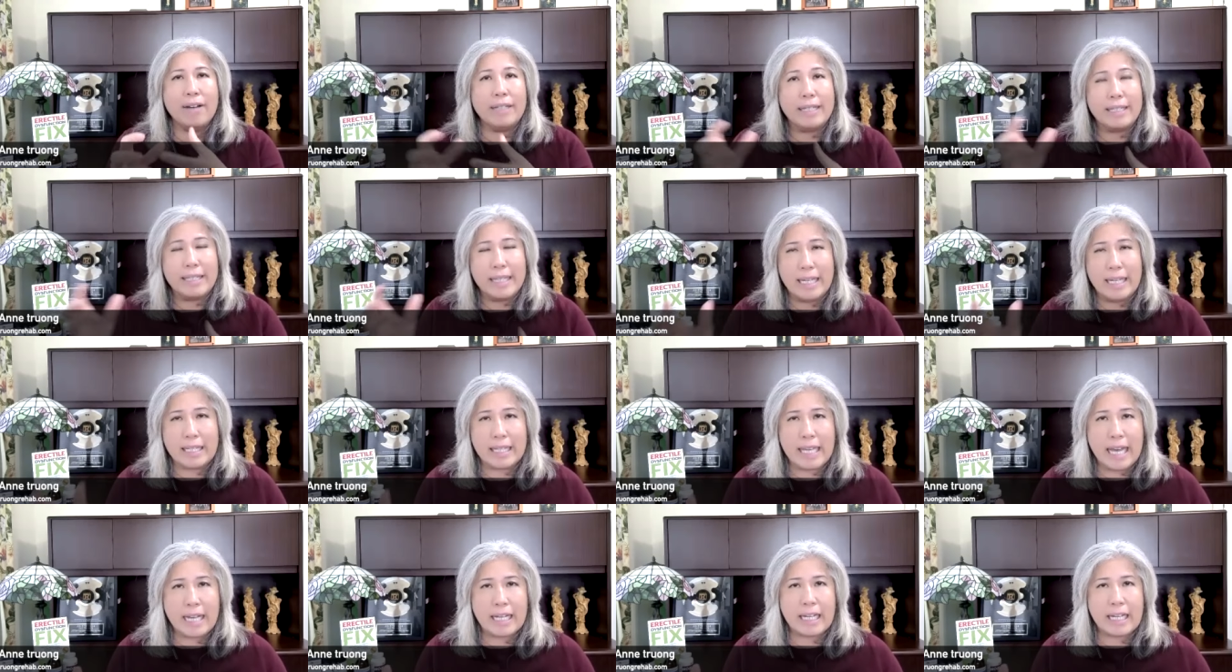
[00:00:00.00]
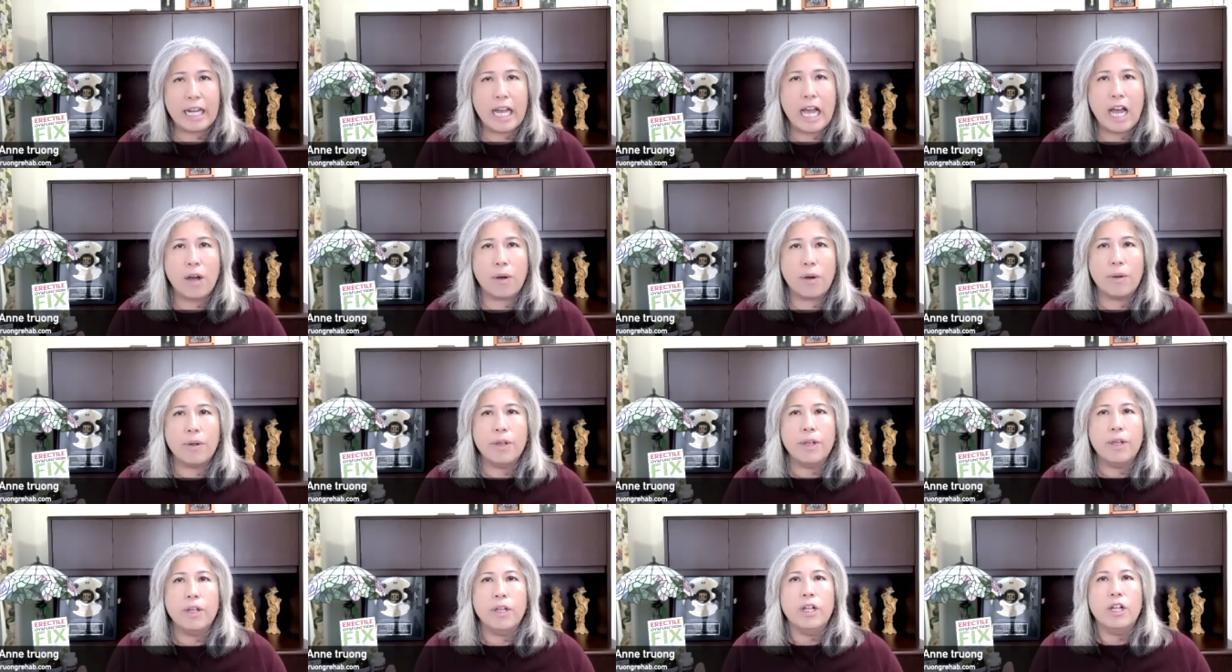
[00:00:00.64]
and then take it out.
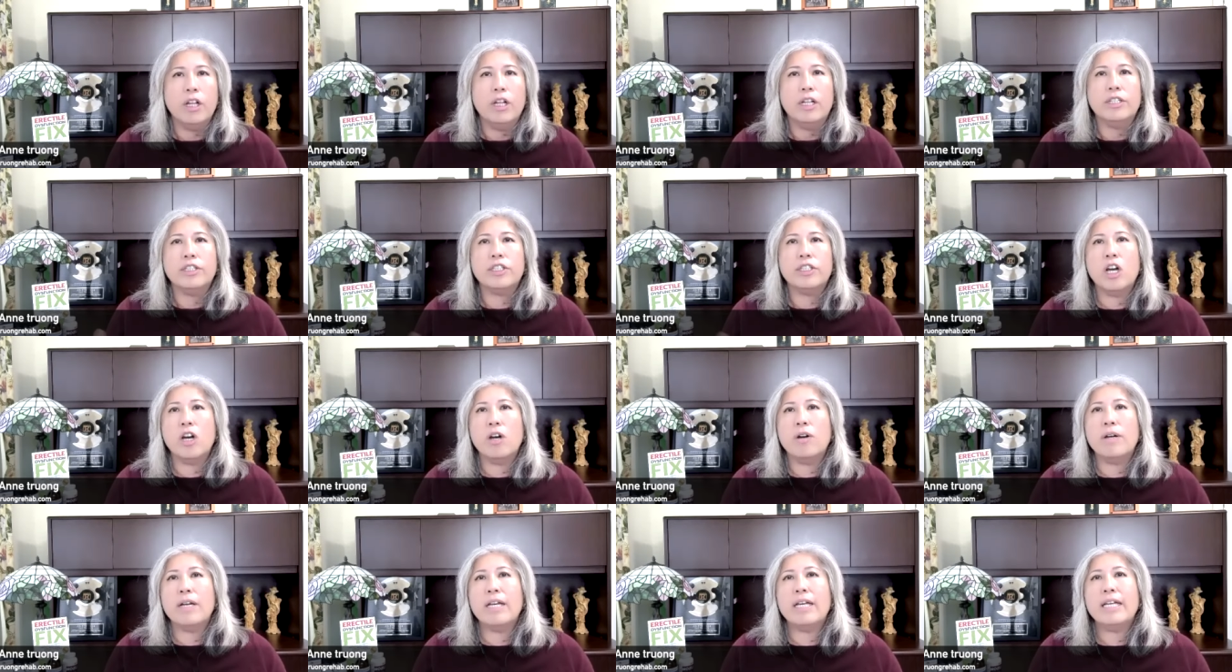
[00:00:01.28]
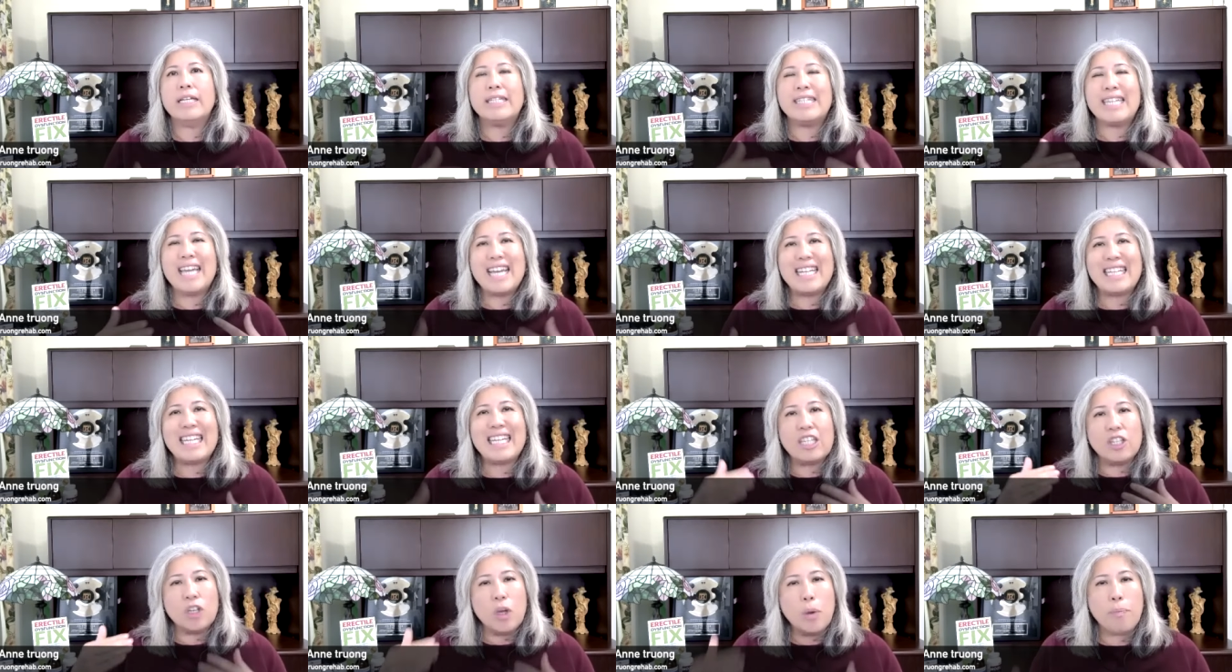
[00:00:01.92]
So it's
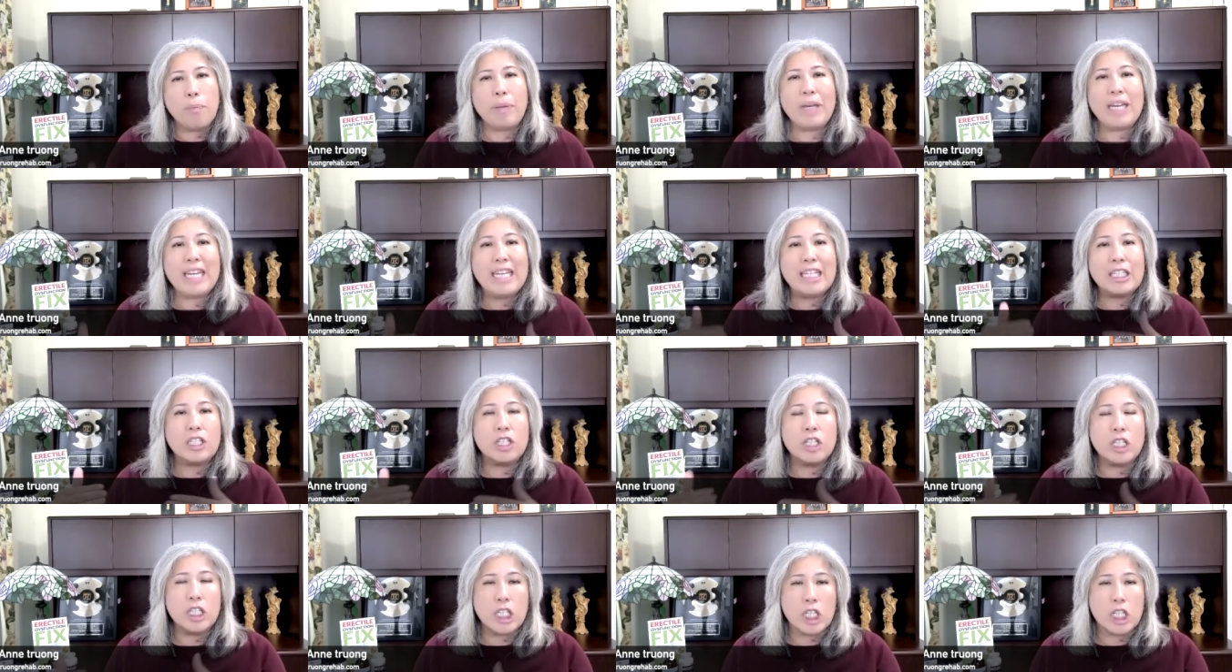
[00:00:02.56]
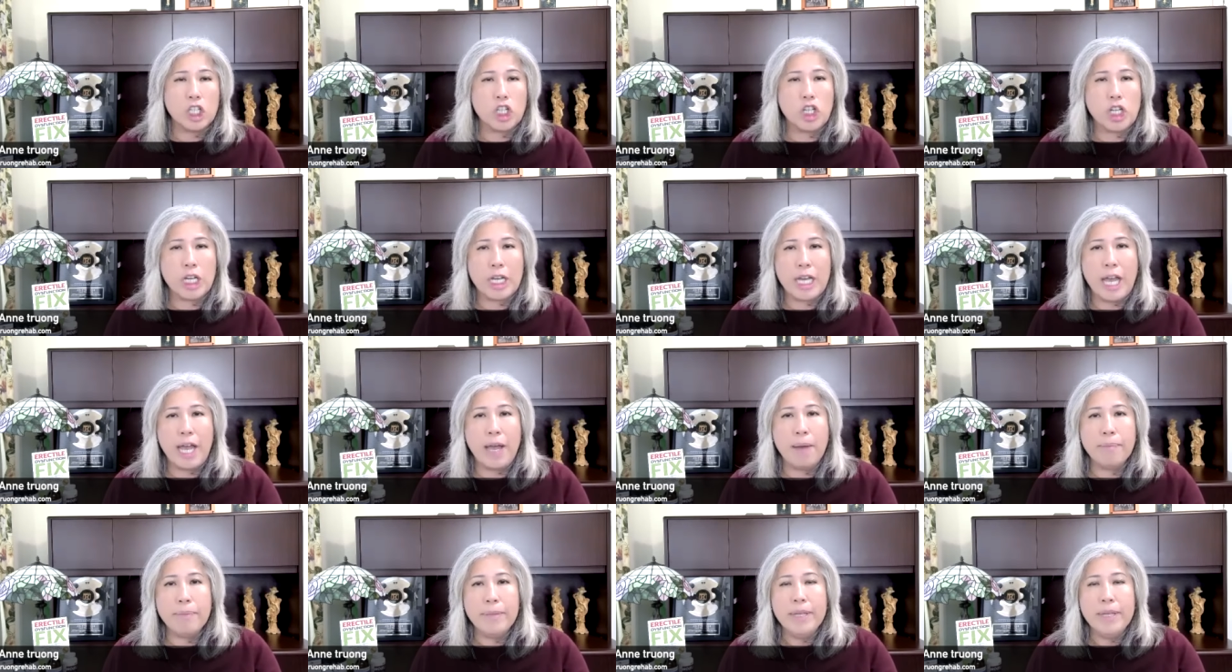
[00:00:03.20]
taking your penis to the
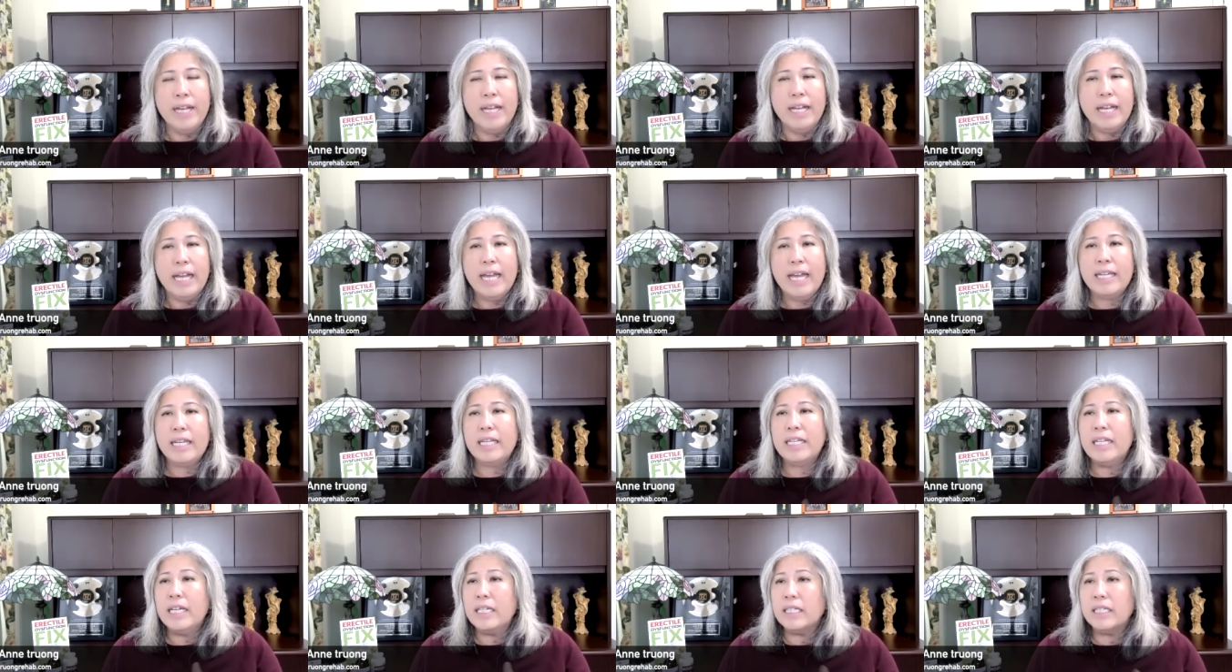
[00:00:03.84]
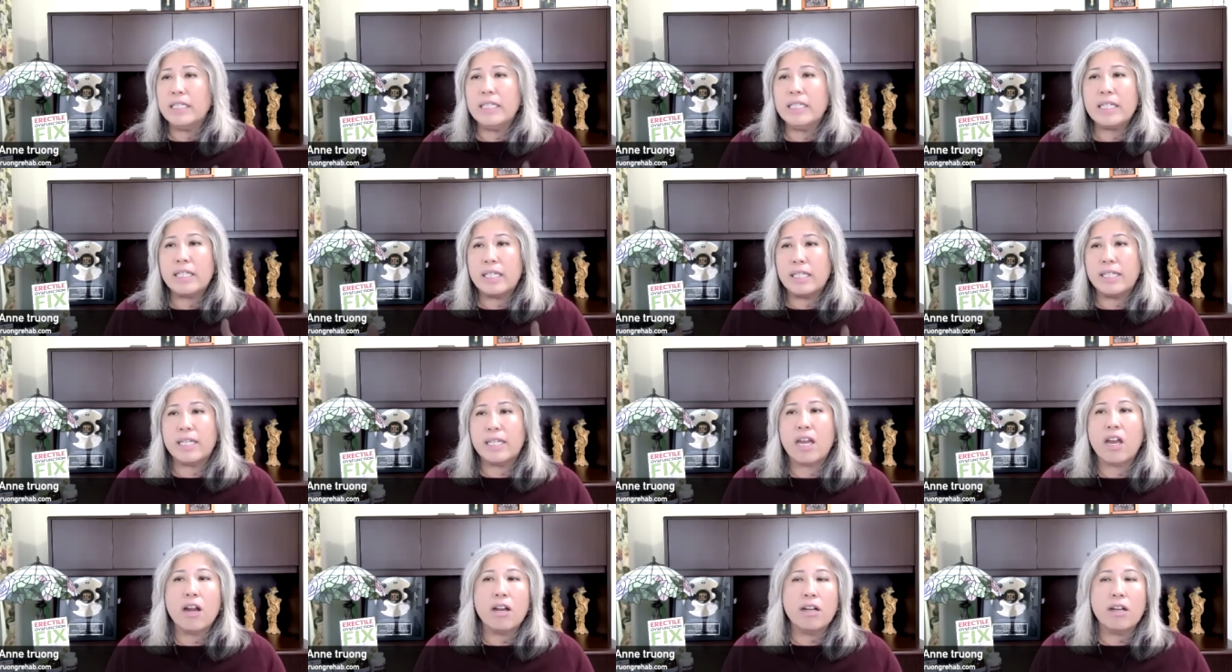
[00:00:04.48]
gym, and it doesn't
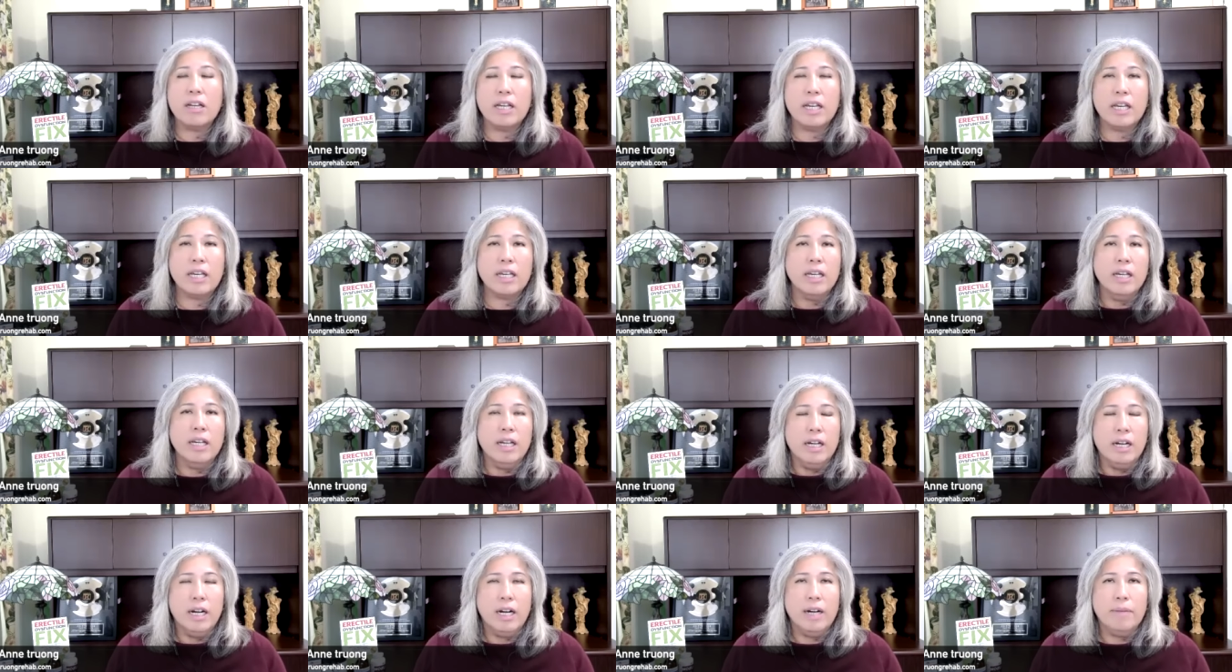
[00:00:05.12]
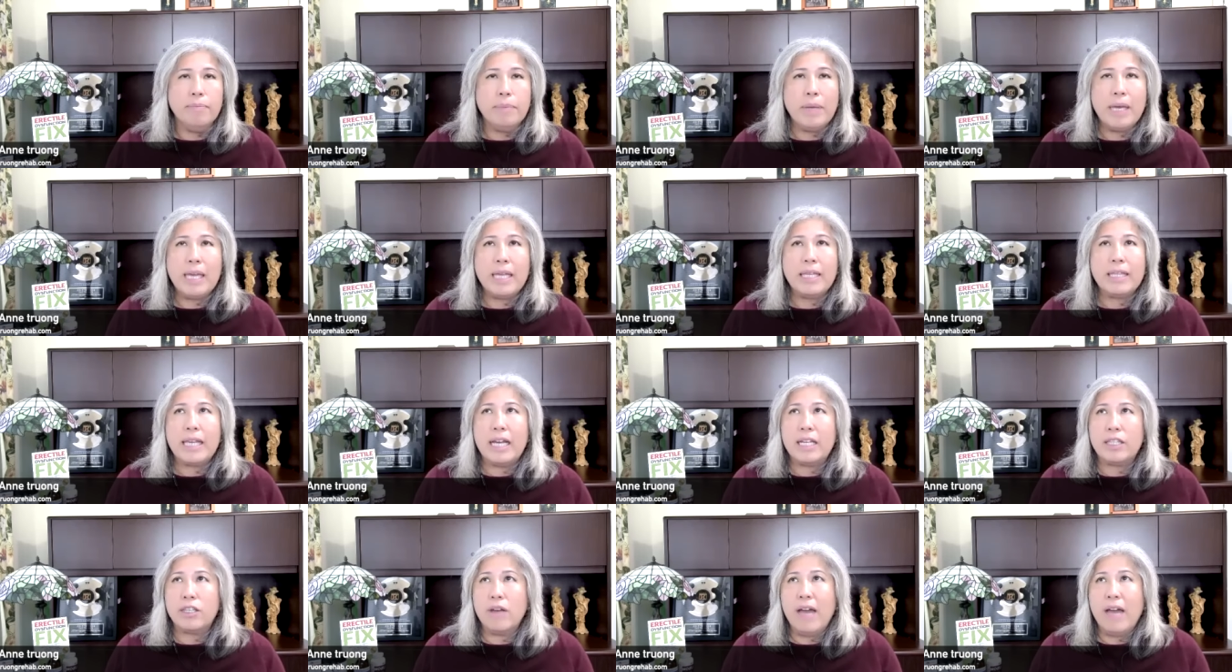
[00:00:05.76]
necessarily I mean
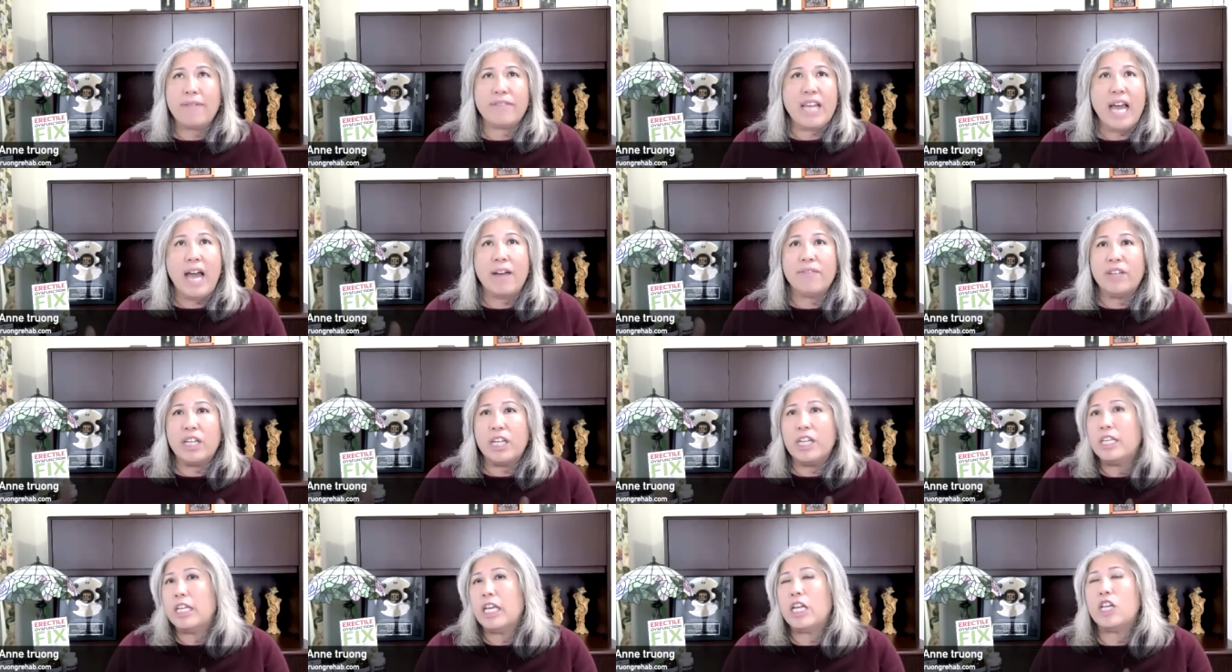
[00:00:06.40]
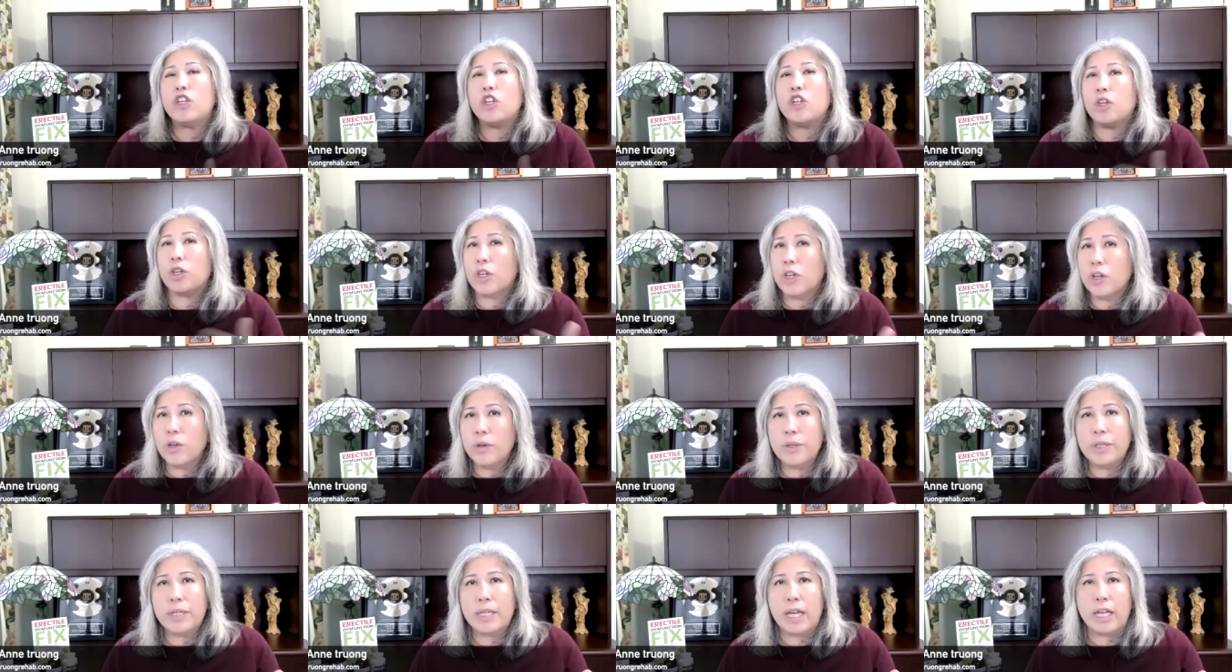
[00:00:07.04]
that you have to have ED to
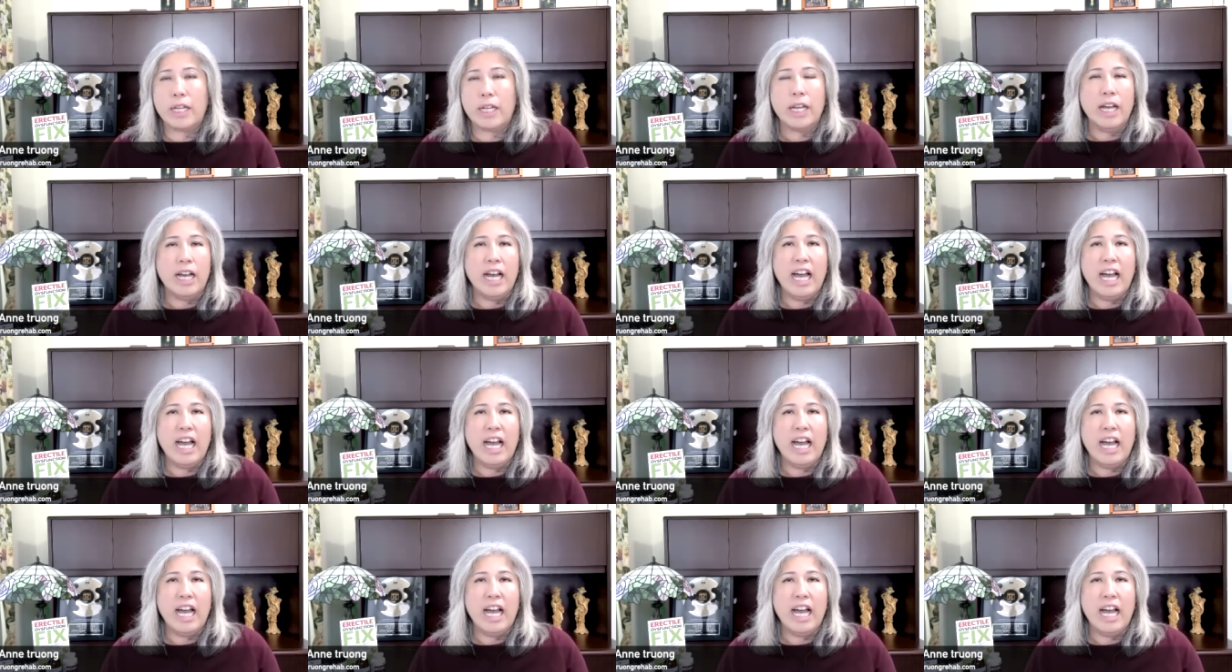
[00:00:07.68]
use it.